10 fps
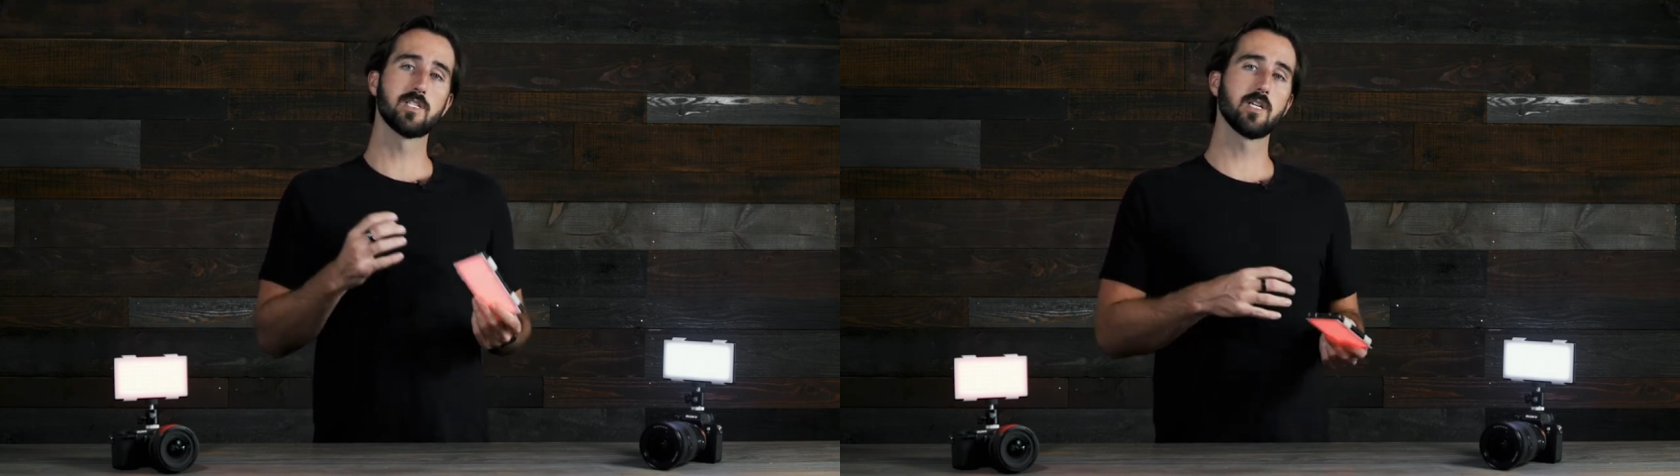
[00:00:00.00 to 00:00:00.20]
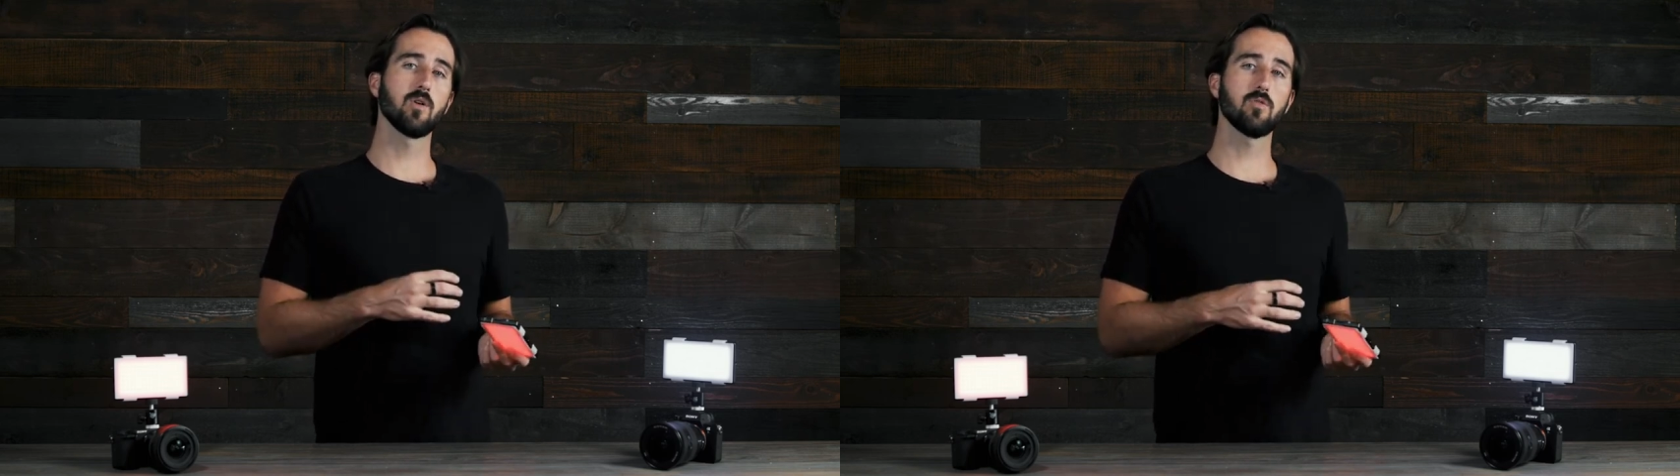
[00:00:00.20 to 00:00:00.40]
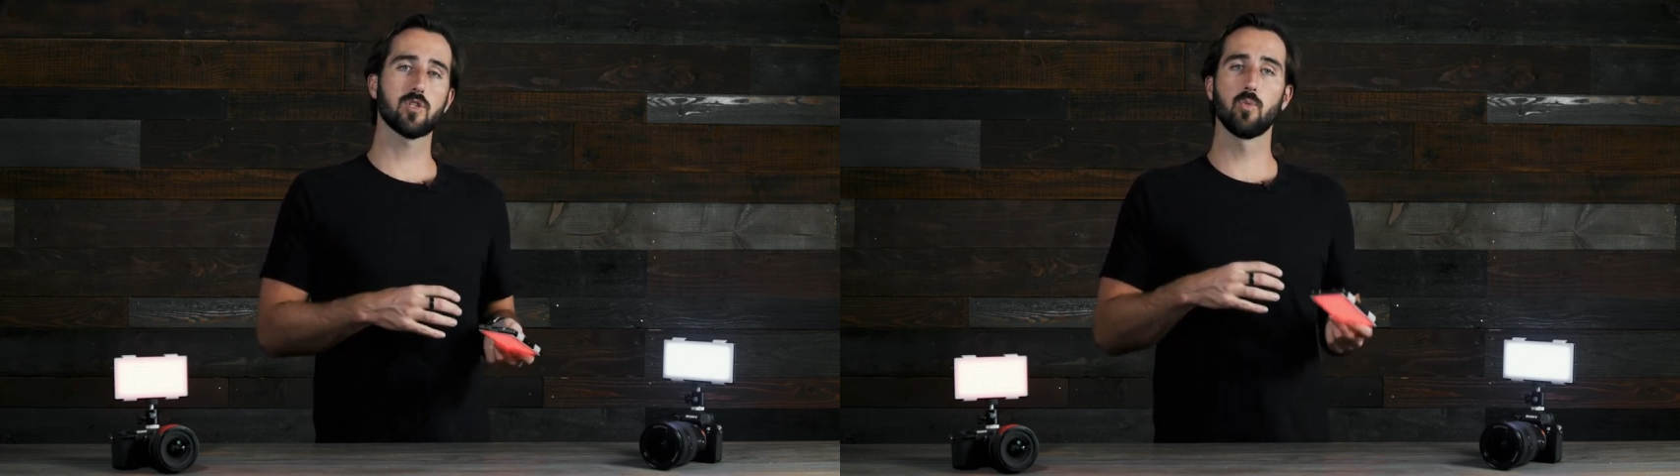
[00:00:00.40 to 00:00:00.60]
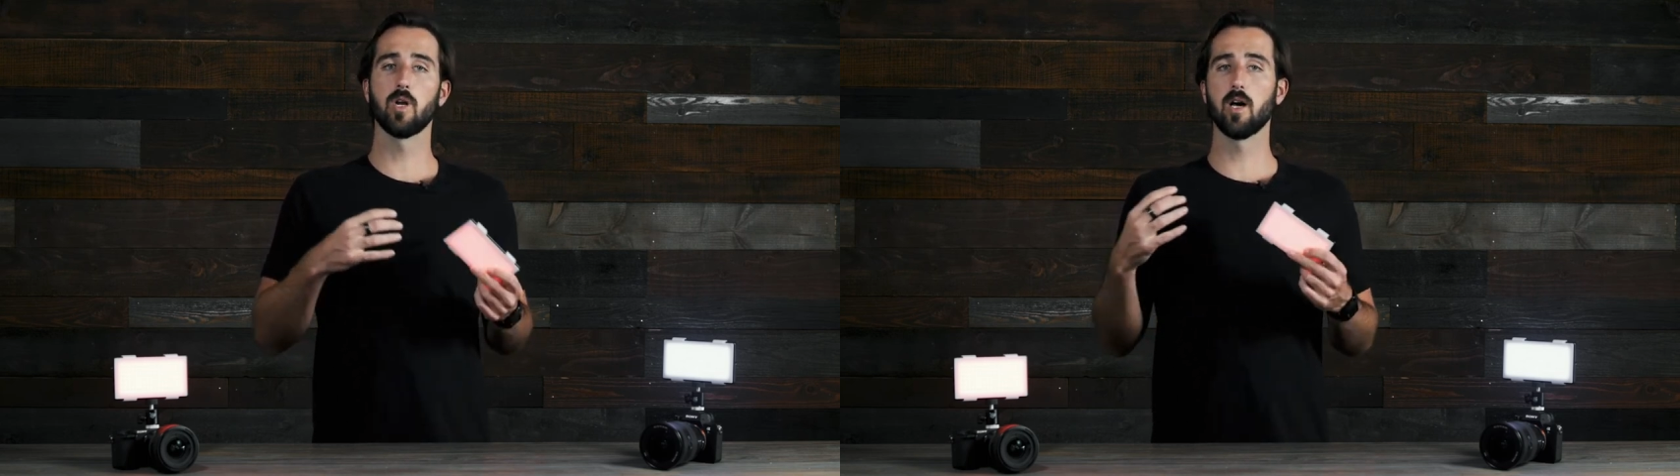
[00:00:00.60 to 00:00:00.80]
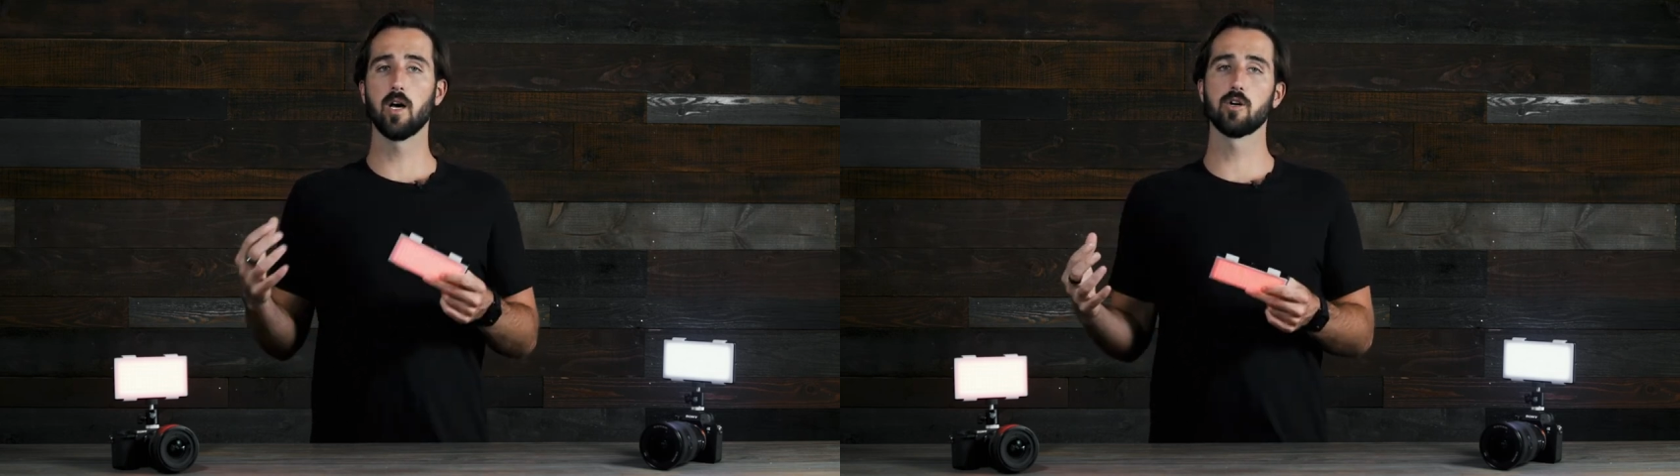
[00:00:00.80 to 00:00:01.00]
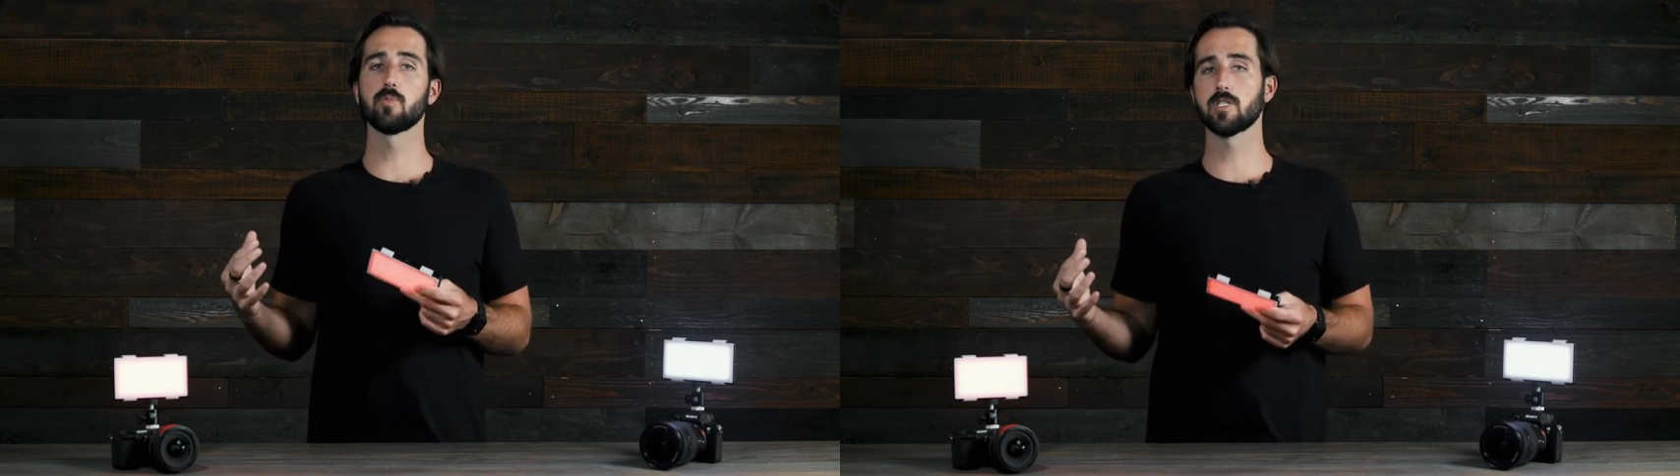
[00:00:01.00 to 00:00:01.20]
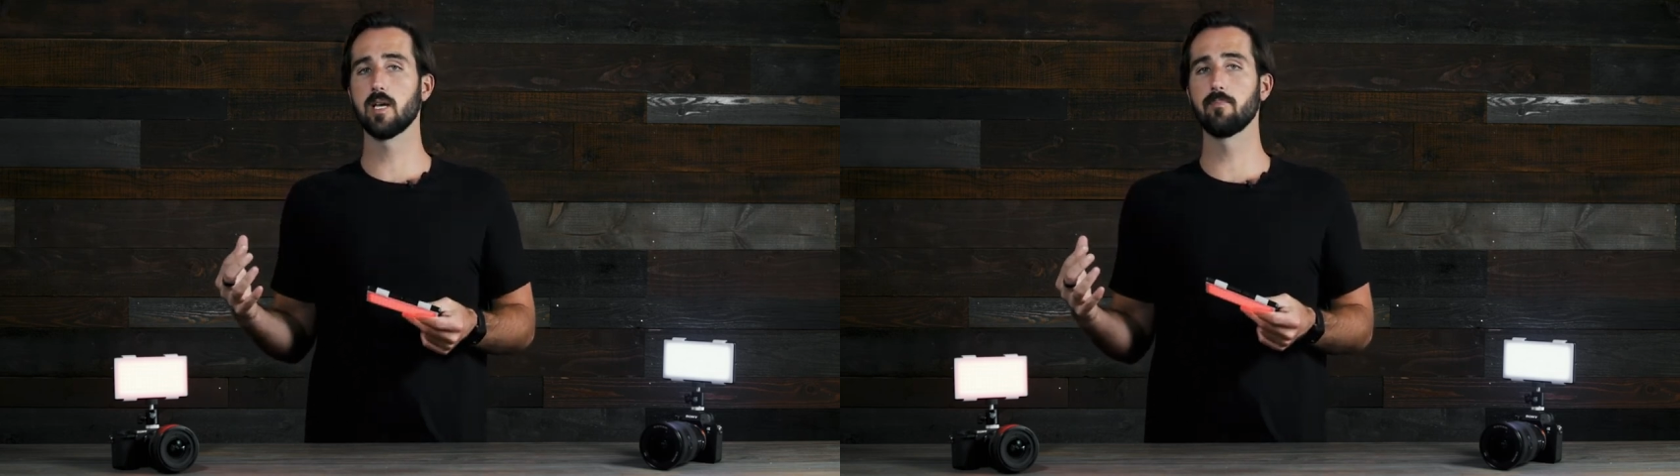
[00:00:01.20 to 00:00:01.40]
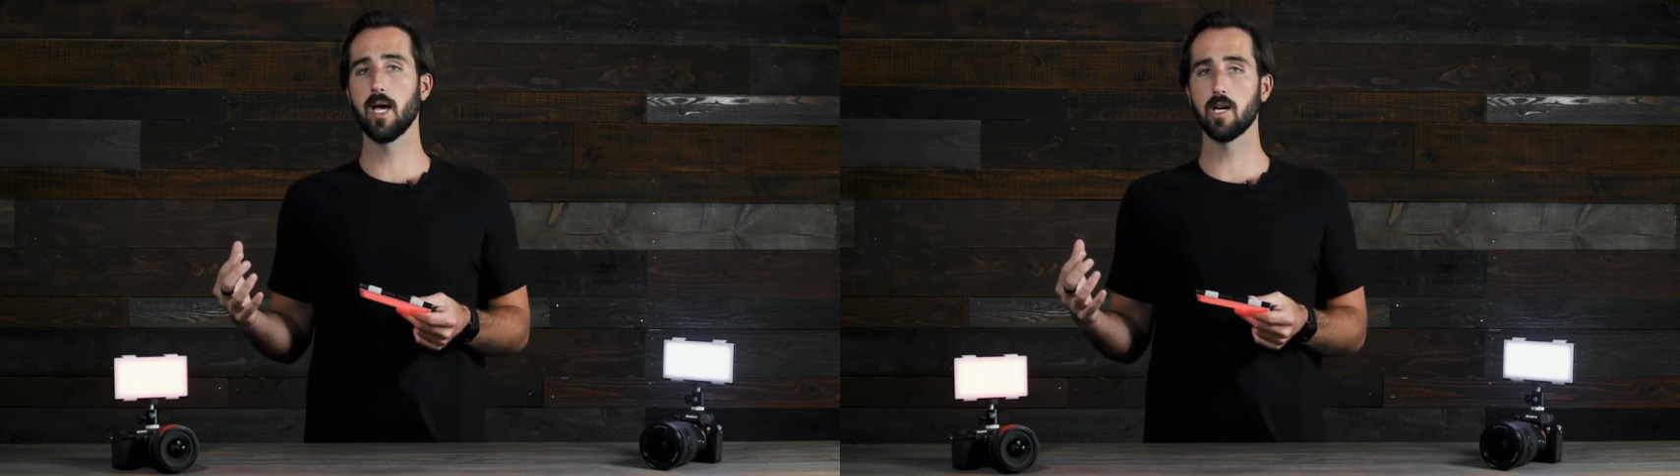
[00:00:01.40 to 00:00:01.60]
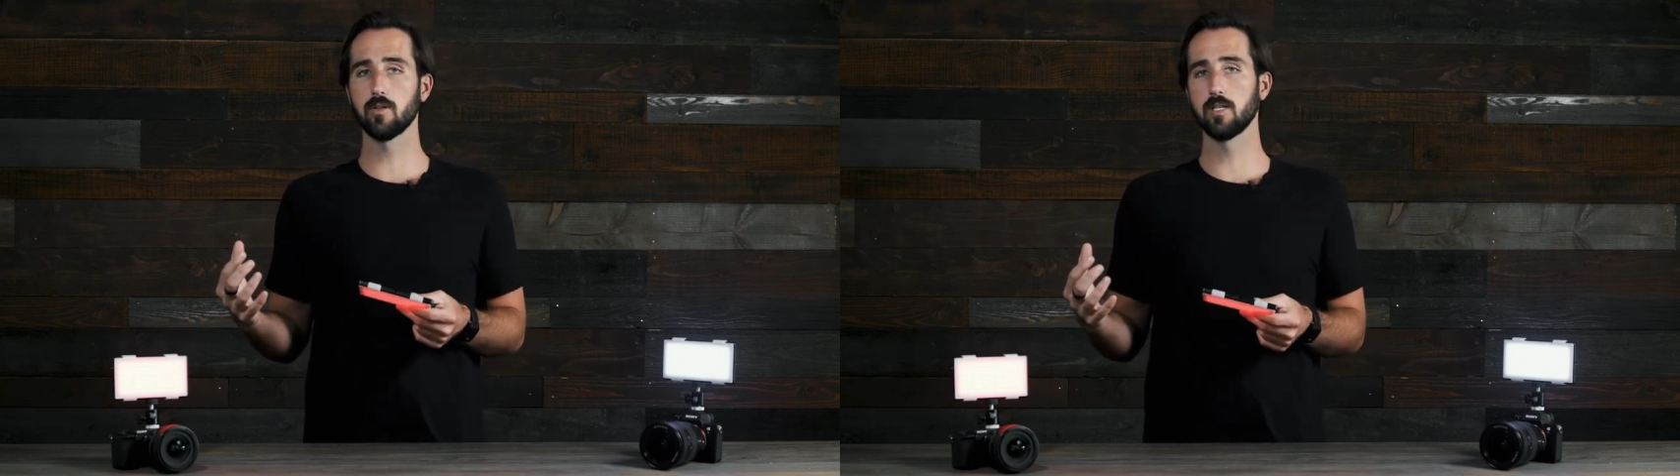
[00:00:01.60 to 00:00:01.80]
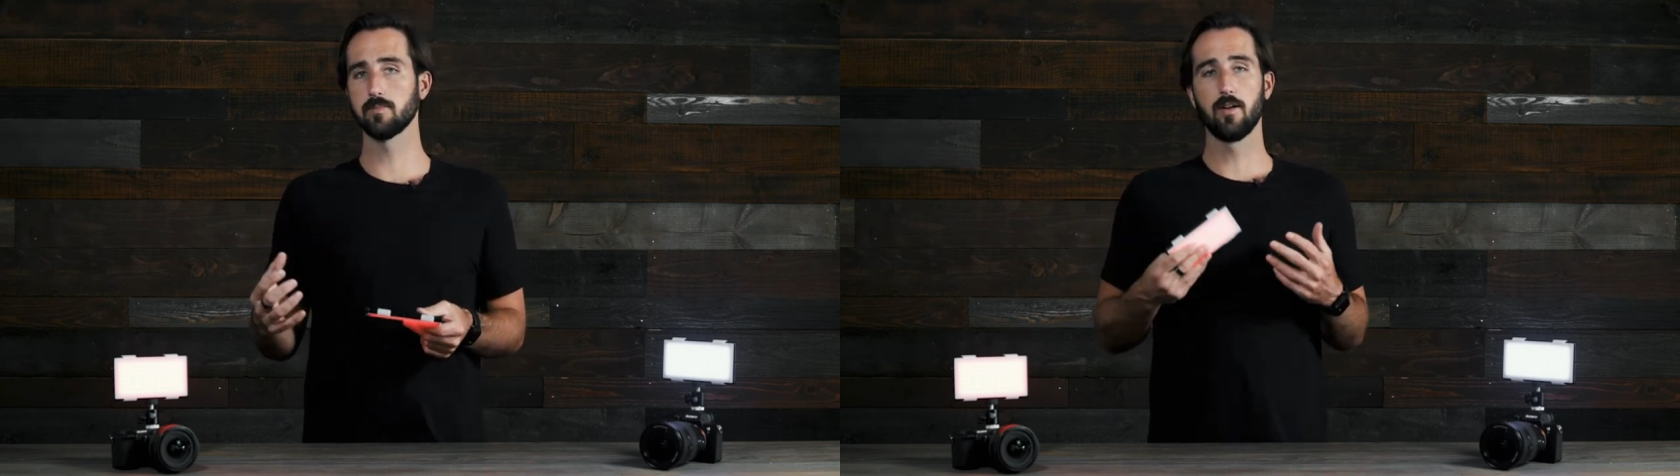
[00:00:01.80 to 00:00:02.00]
0 to 100% battery.